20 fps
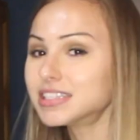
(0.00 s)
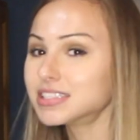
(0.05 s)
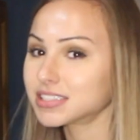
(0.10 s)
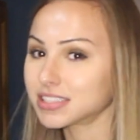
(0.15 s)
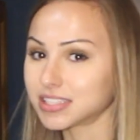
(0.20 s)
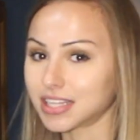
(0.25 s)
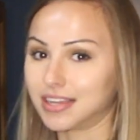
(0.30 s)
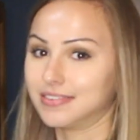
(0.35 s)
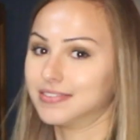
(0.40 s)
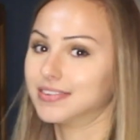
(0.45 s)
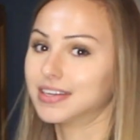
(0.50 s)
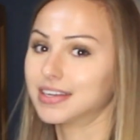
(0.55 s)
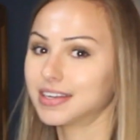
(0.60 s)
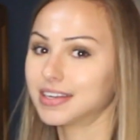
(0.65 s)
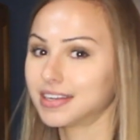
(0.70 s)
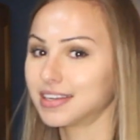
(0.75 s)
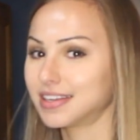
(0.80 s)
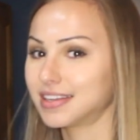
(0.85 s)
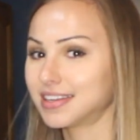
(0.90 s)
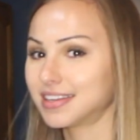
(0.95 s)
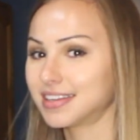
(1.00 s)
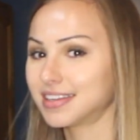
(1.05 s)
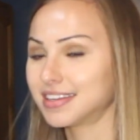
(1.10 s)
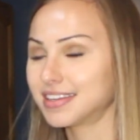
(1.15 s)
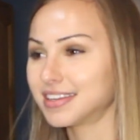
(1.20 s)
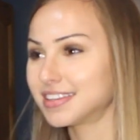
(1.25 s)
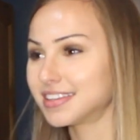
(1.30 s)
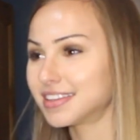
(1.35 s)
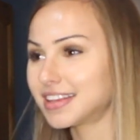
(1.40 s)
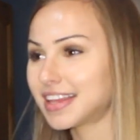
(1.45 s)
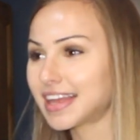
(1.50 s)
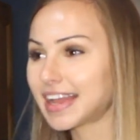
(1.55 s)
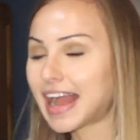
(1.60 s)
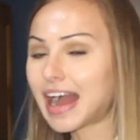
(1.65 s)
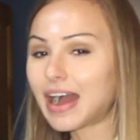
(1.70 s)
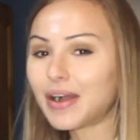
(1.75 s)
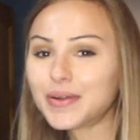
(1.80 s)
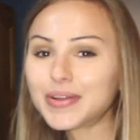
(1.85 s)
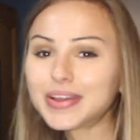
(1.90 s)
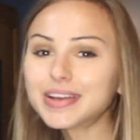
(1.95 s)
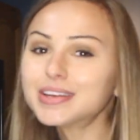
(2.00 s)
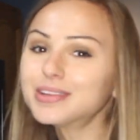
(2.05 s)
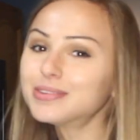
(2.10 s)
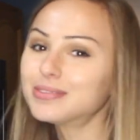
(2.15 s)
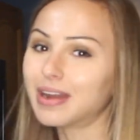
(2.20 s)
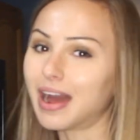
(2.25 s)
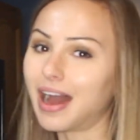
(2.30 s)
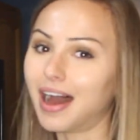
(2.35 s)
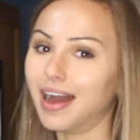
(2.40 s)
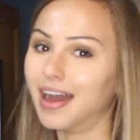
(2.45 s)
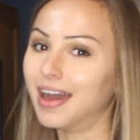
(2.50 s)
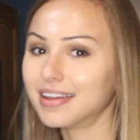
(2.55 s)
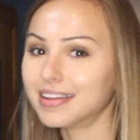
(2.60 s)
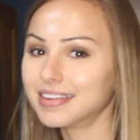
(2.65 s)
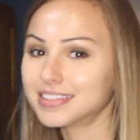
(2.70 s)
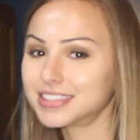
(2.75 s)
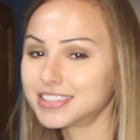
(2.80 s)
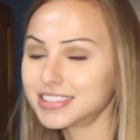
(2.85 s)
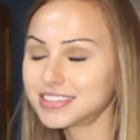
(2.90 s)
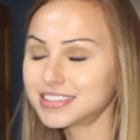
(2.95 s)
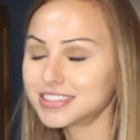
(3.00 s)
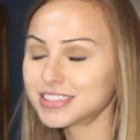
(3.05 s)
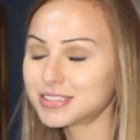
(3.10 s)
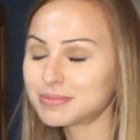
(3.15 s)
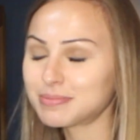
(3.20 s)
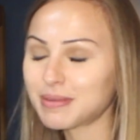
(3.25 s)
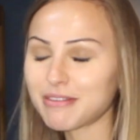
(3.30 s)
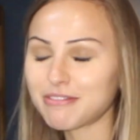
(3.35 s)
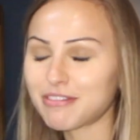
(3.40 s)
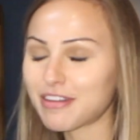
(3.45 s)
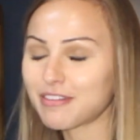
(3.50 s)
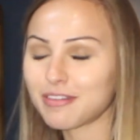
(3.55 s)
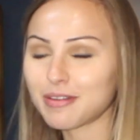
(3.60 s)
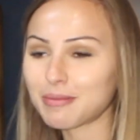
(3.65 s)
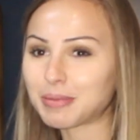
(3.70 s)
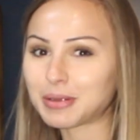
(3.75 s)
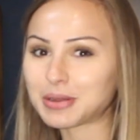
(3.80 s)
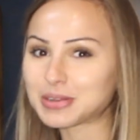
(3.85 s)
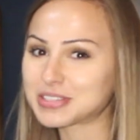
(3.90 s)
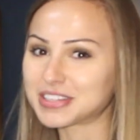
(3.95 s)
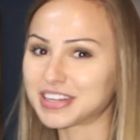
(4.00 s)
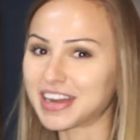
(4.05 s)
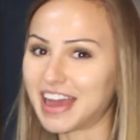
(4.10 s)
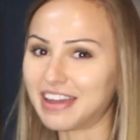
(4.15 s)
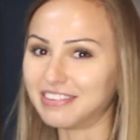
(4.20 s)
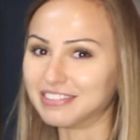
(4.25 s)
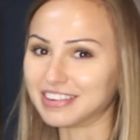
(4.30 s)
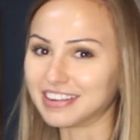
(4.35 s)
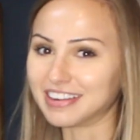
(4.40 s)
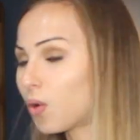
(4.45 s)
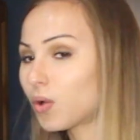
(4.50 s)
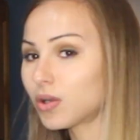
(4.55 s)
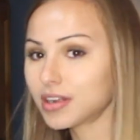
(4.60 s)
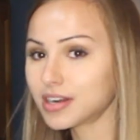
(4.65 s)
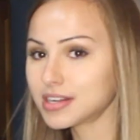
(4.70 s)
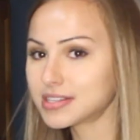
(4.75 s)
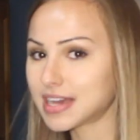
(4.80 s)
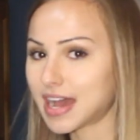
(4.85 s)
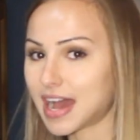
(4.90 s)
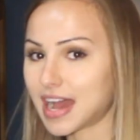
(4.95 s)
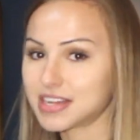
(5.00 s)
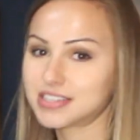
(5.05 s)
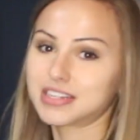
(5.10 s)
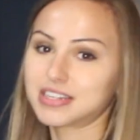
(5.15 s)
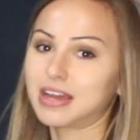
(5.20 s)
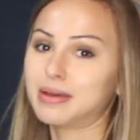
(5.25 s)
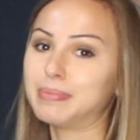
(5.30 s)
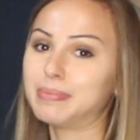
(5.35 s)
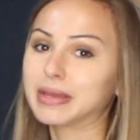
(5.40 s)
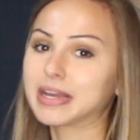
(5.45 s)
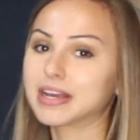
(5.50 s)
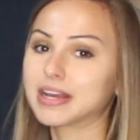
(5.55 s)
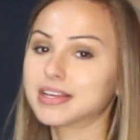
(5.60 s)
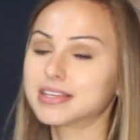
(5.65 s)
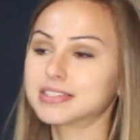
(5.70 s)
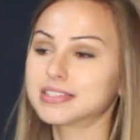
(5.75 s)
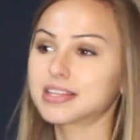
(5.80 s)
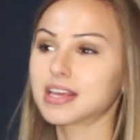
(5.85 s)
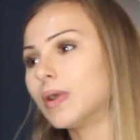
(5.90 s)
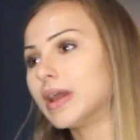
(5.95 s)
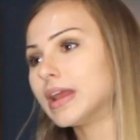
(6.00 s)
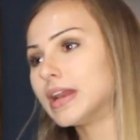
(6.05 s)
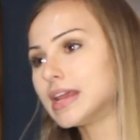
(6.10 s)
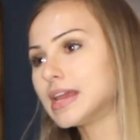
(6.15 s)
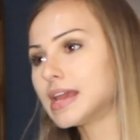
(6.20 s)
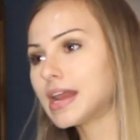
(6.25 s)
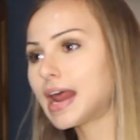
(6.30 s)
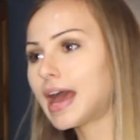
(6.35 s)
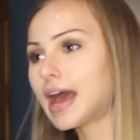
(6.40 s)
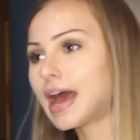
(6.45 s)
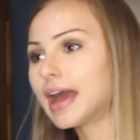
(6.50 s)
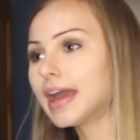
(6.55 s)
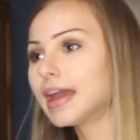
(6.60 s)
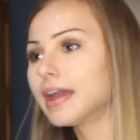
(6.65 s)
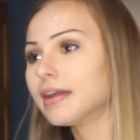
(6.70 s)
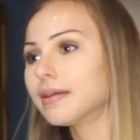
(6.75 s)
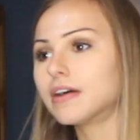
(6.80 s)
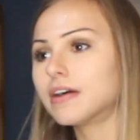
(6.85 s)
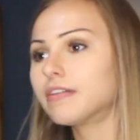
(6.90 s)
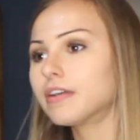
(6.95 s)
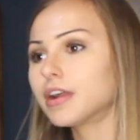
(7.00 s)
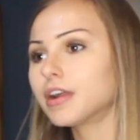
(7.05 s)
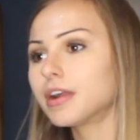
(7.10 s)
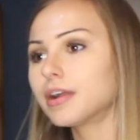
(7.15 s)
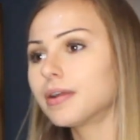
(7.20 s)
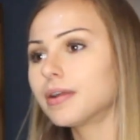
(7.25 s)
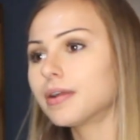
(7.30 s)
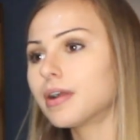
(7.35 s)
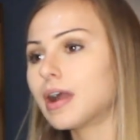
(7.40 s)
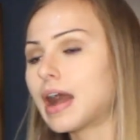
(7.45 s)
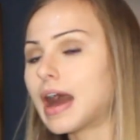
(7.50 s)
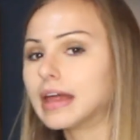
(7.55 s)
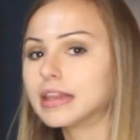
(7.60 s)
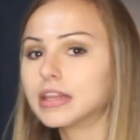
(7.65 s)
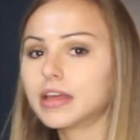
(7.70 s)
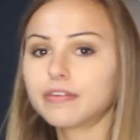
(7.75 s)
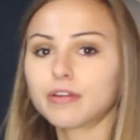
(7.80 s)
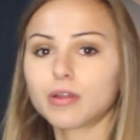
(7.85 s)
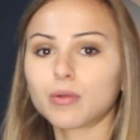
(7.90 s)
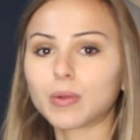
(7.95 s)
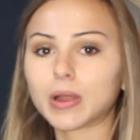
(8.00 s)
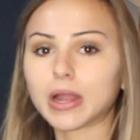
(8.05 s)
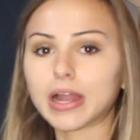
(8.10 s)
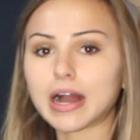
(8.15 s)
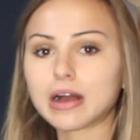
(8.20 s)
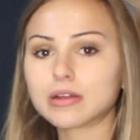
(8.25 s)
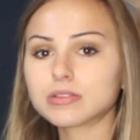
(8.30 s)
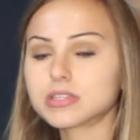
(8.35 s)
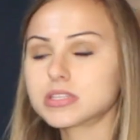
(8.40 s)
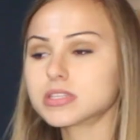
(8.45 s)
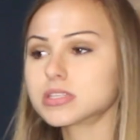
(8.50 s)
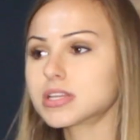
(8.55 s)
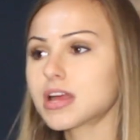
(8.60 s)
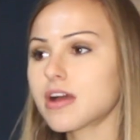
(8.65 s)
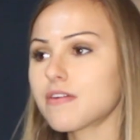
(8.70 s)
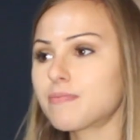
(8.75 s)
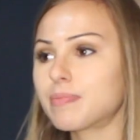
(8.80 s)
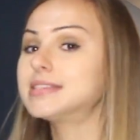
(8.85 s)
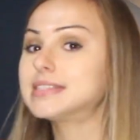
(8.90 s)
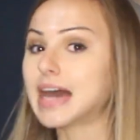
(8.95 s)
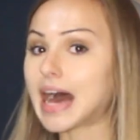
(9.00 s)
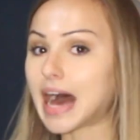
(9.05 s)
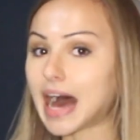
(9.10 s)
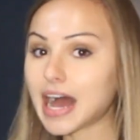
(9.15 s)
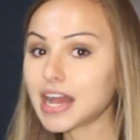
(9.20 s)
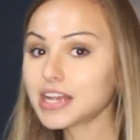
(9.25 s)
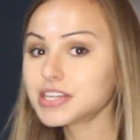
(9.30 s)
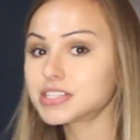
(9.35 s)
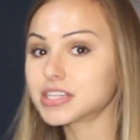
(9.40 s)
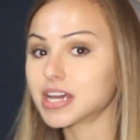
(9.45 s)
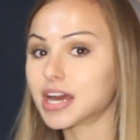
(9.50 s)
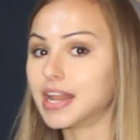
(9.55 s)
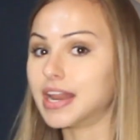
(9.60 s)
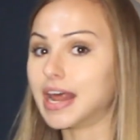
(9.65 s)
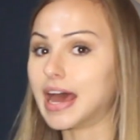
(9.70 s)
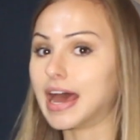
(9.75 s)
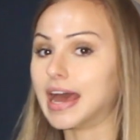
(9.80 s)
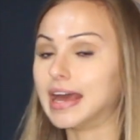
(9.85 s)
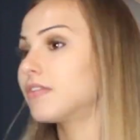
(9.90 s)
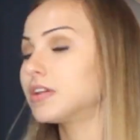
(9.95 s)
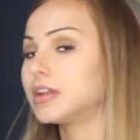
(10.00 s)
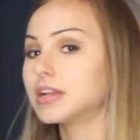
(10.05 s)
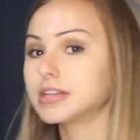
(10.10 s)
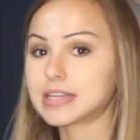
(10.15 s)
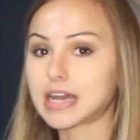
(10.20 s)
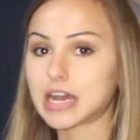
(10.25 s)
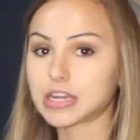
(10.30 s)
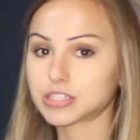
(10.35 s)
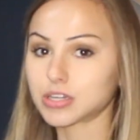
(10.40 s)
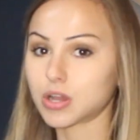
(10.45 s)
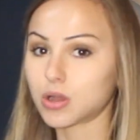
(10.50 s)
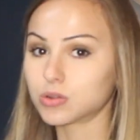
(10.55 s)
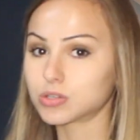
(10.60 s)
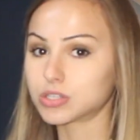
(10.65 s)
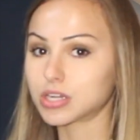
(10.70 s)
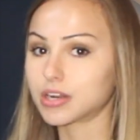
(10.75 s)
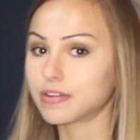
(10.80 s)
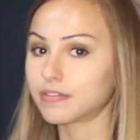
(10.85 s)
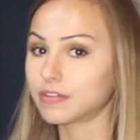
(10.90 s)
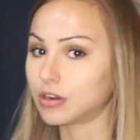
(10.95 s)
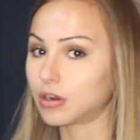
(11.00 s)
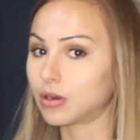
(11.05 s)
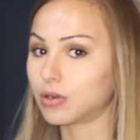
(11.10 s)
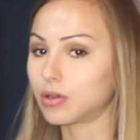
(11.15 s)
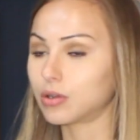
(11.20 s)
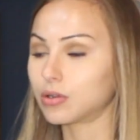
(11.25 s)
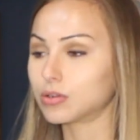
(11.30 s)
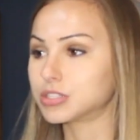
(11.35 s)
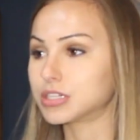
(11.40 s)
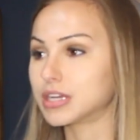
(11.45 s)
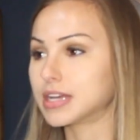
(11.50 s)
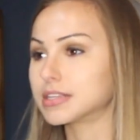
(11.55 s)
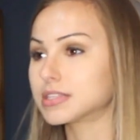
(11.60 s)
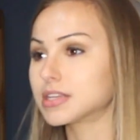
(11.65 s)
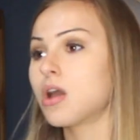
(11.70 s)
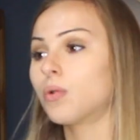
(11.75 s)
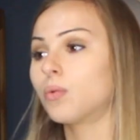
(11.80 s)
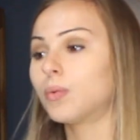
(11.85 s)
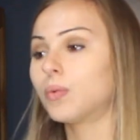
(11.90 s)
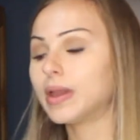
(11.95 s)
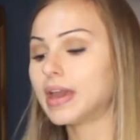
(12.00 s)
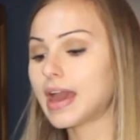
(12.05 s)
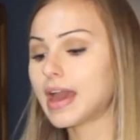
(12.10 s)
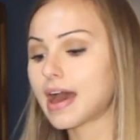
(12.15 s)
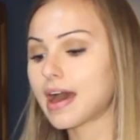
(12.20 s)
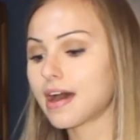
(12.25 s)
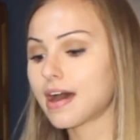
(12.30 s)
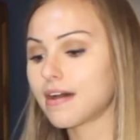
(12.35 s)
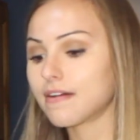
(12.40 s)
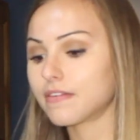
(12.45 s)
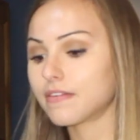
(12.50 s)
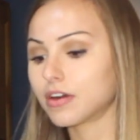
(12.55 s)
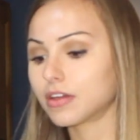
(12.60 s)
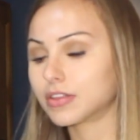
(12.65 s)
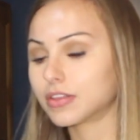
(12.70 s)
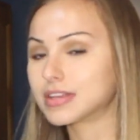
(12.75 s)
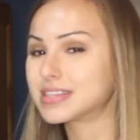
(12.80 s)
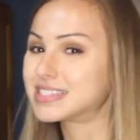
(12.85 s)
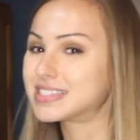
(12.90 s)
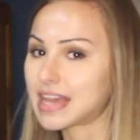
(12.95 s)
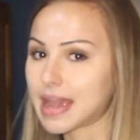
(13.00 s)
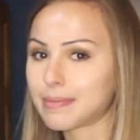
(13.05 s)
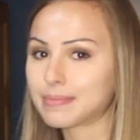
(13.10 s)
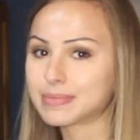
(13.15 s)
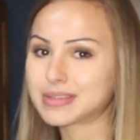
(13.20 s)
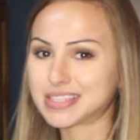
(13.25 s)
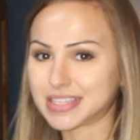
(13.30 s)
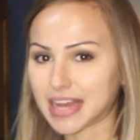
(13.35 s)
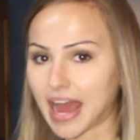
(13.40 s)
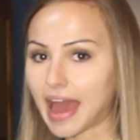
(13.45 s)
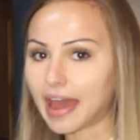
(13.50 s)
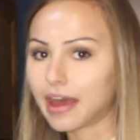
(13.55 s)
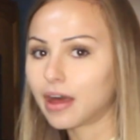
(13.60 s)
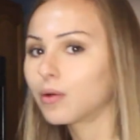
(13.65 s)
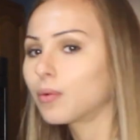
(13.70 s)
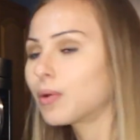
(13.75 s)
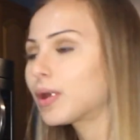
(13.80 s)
just love her. Like, how can you not? She's just my favorite person ever. Or Natasha, because Whitney and I love her. I love her workouts and stuff. Natasha and I, Natasha Ocean, if you don't know who she is, we have the same style